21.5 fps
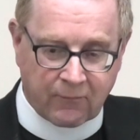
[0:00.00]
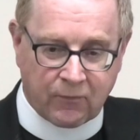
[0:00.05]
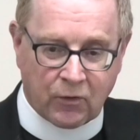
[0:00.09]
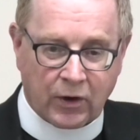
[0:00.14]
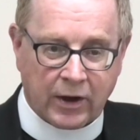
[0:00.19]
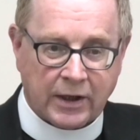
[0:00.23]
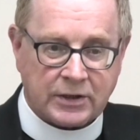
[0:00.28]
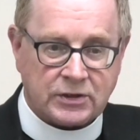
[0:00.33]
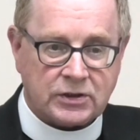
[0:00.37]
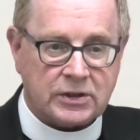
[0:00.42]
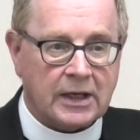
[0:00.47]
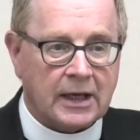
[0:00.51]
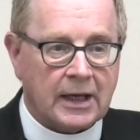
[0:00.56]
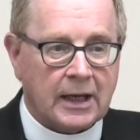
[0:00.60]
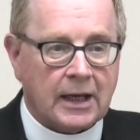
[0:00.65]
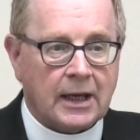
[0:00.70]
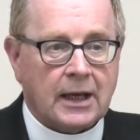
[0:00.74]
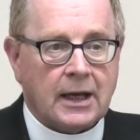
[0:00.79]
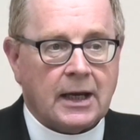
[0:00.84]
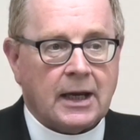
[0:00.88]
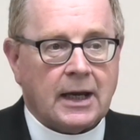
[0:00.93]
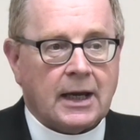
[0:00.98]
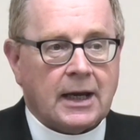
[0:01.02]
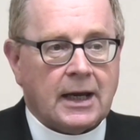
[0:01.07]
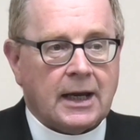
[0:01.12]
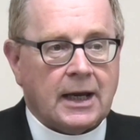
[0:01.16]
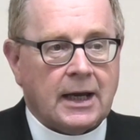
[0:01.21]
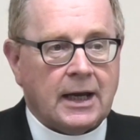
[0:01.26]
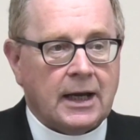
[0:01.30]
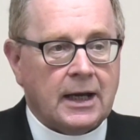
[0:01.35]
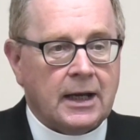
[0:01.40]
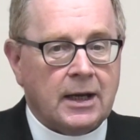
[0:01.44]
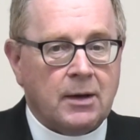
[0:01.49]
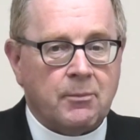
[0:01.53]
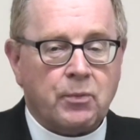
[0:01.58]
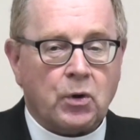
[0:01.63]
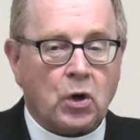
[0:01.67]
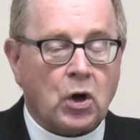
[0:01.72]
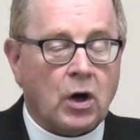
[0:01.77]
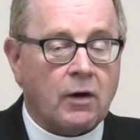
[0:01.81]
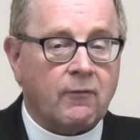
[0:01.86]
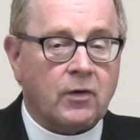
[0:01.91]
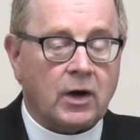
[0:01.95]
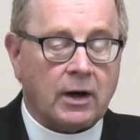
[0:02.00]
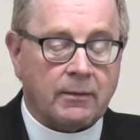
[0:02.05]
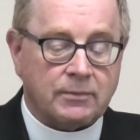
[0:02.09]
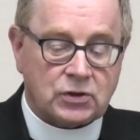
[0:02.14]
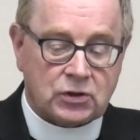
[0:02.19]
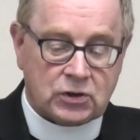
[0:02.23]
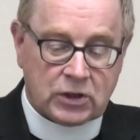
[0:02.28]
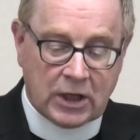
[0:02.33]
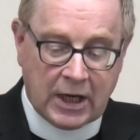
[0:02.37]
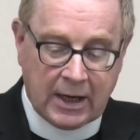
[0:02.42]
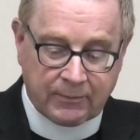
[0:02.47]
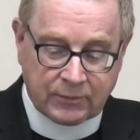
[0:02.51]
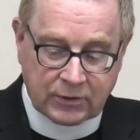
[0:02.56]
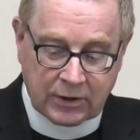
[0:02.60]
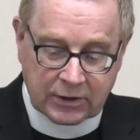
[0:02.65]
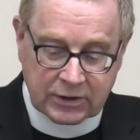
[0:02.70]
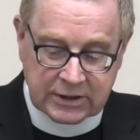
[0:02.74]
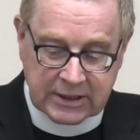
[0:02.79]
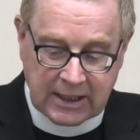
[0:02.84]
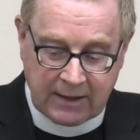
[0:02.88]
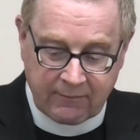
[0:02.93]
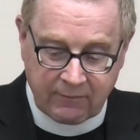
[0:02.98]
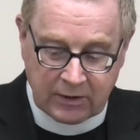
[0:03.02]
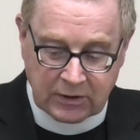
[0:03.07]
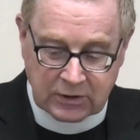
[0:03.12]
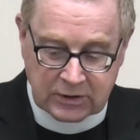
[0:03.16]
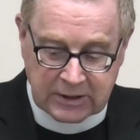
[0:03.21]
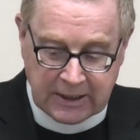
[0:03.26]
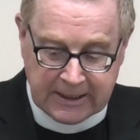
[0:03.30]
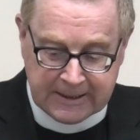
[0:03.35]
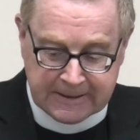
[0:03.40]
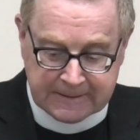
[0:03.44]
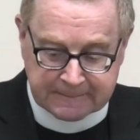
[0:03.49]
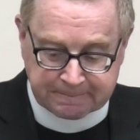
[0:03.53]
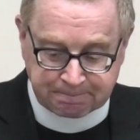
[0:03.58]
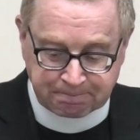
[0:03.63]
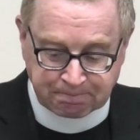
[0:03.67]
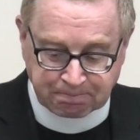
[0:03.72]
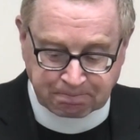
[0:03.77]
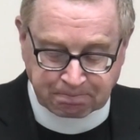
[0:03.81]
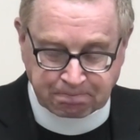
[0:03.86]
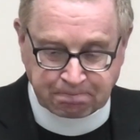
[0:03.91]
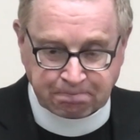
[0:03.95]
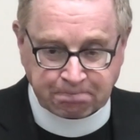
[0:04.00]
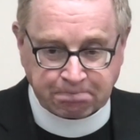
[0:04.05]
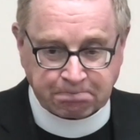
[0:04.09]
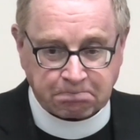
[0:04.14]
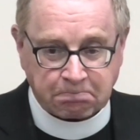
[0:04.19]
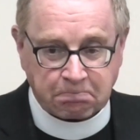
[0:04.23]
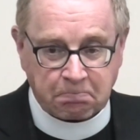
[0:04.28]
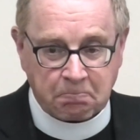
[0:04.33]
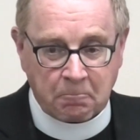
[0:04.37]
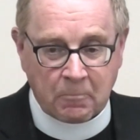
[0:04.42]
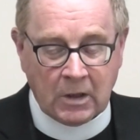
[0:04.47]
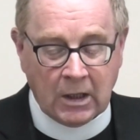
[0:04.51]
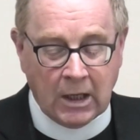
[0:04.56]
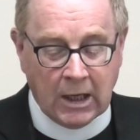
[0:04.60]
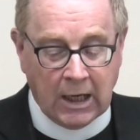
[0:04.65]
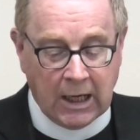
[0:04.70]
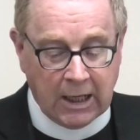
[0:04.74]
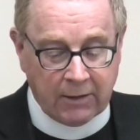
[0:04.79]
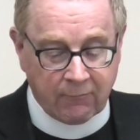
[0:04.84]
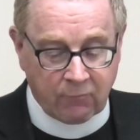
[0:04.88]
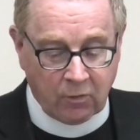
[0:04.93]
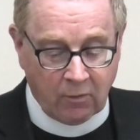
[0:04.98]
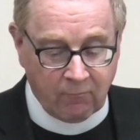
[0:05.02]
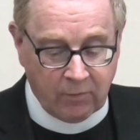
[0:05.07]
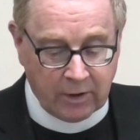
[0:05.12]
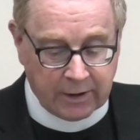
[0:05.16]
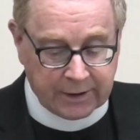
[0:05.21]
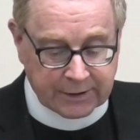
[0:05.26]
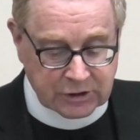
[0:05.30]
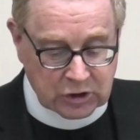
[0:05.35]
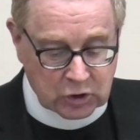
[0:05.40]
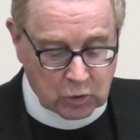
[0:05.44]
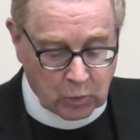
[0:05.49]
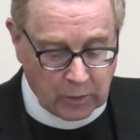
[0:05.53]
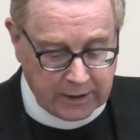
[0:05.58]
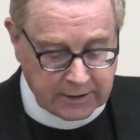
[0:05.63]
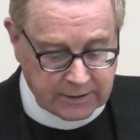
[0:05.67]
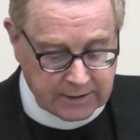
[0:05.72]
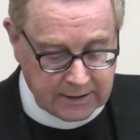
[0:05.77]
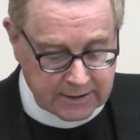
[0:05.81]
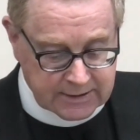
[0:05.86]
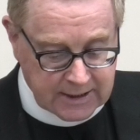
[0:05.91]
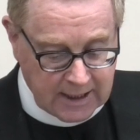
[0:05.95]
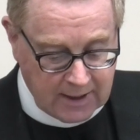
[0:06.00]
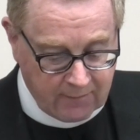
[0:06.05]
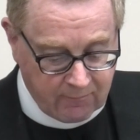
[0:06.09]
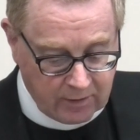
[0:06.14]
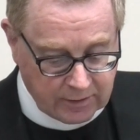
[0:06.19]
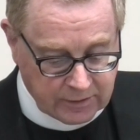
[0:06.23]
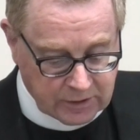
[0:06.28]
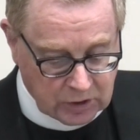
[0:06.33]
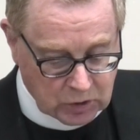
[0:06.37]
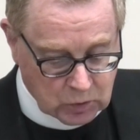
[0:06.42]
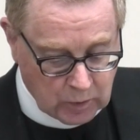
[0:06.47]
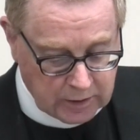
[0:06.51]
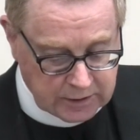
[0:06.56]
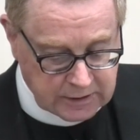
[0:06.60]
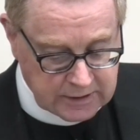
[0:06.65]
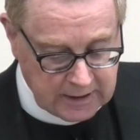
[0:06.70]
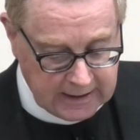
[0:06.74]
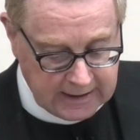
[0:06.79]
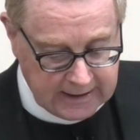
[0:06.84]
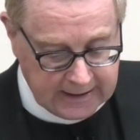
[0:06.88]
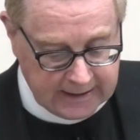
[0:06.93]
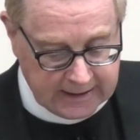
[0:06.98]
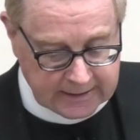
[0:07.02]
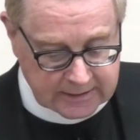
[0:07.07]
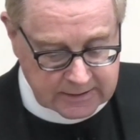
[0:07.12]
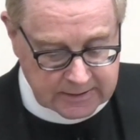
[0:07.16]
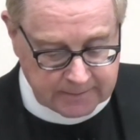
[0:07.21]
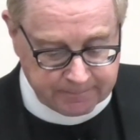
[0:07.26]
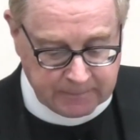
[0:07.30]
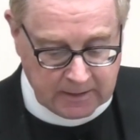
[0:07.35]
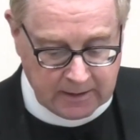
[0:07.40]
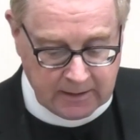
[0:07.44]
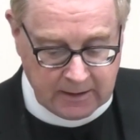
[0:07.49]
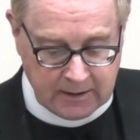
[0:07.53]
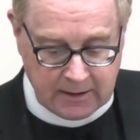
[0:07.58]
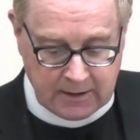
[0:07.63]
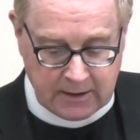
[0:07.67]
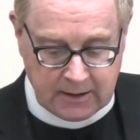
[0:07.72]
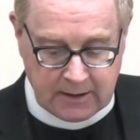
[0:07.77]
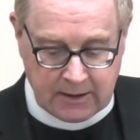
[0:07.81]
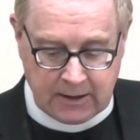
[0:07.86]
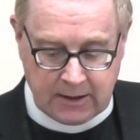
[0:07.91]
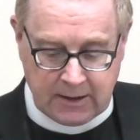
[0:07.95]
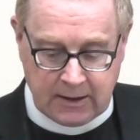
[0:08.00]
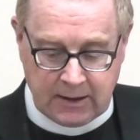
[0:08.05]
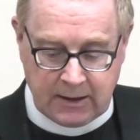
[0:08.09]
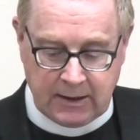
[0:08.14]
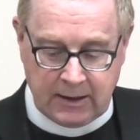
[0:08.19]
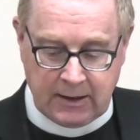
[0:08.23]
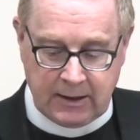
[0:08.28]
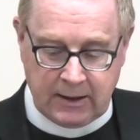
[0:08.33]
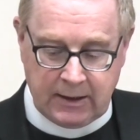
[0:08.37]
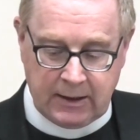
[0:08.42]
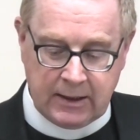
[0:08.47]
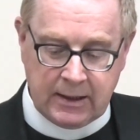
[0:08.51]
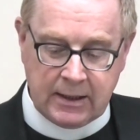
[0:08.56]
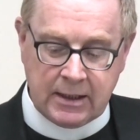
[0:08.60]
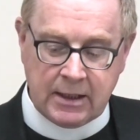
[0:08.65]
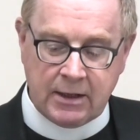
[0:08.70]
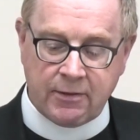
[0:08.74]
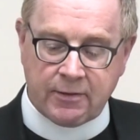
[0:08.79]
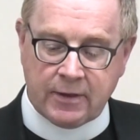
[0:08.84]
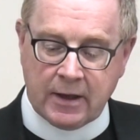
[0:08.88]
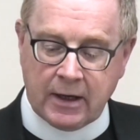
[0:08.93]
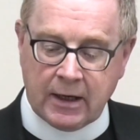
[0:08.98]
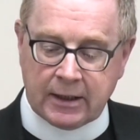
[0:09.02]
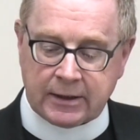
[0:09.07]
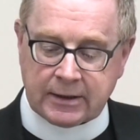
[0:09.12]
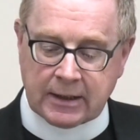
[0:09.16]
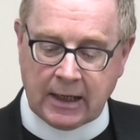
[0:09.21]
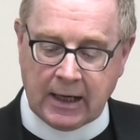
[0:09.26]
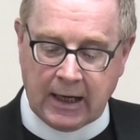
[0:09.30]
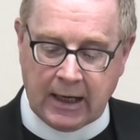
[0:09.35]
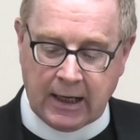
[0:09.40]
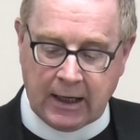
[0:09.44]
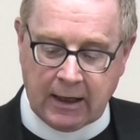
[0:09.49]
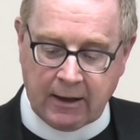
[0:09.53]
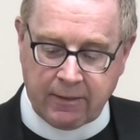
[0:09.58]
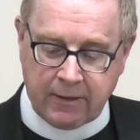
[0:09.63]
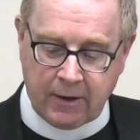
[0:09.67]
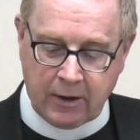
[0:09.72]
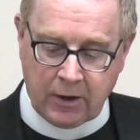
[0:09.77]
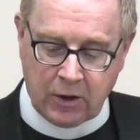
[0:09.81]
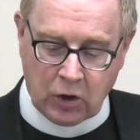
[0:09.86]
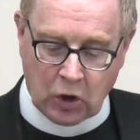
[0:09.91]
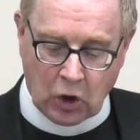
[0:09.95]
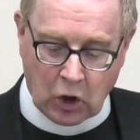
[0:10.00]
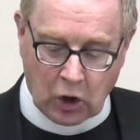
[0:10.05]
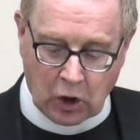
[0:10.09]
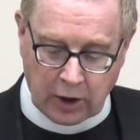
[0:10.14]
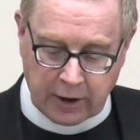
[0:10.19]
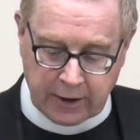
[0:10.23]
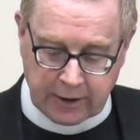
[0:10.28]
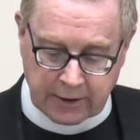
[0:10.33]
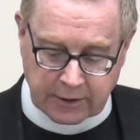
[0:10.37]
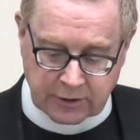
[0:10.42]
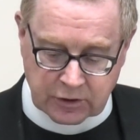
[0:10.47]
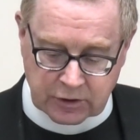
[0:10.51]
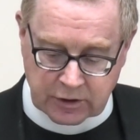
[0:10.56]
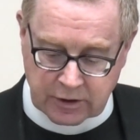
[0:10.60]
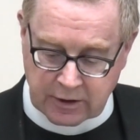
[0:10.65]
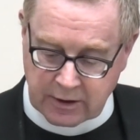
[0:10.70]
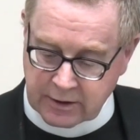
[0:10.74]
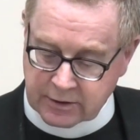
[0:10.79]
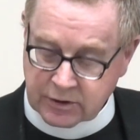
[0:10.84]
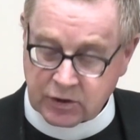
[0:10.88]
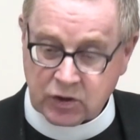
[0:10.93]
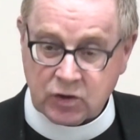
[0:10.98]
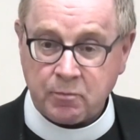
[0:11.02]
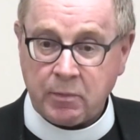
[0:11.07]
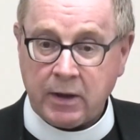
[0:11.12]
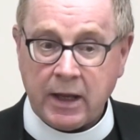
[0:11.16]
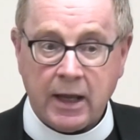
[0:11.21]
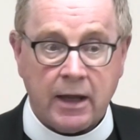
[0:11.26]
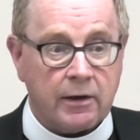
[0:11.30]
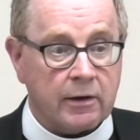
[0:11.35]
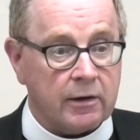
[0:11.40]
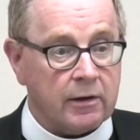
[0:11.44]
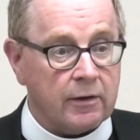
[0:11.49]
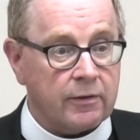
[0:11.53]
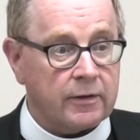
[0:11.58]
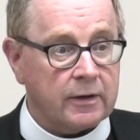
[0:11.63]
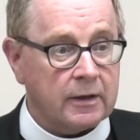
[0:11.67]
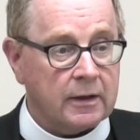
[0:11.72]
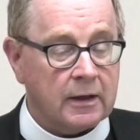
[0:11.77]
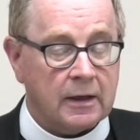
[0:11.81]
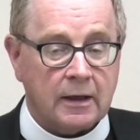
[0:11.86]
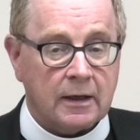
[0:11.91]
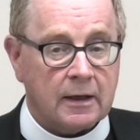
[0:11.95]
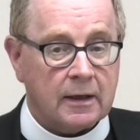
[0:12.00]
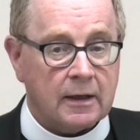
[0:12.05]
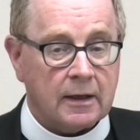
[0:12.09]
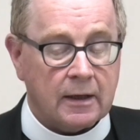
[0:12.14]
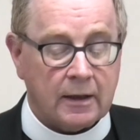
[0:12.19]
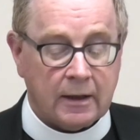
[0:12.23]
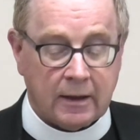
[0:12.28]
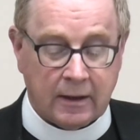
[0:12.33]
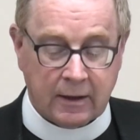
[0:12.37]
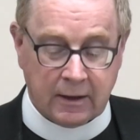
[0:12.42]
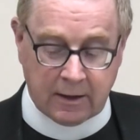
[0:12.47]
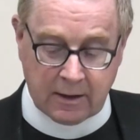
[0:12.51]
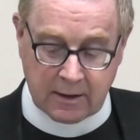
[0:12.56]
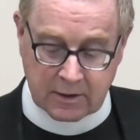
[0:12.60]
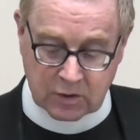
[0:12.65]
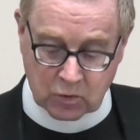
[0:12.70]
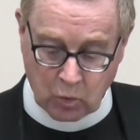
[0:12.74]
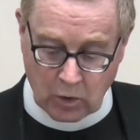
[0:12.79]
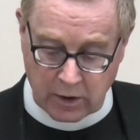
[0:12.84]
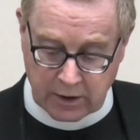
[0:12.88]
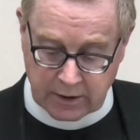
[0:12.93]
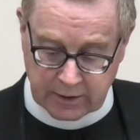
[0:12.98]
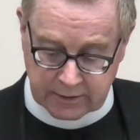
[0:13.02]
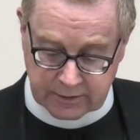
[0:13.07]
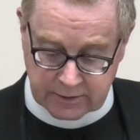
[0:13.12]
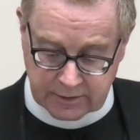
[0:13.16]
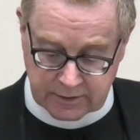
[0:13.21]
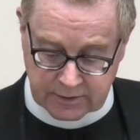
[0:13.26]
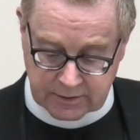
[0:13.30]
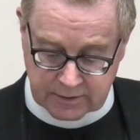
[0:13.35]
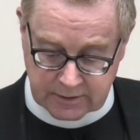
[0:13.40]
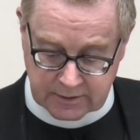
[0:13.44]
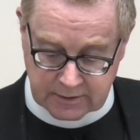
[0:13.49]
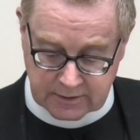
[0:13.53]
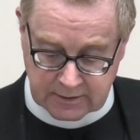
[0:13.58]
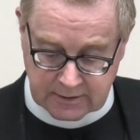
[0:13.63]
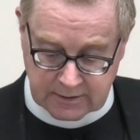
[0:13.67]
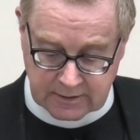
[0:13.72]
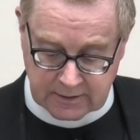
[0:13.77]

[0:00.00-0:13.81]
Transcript: for us in Proverbs chapter 17 and from verse 27 to 28. He that hath knowledge spareth his words,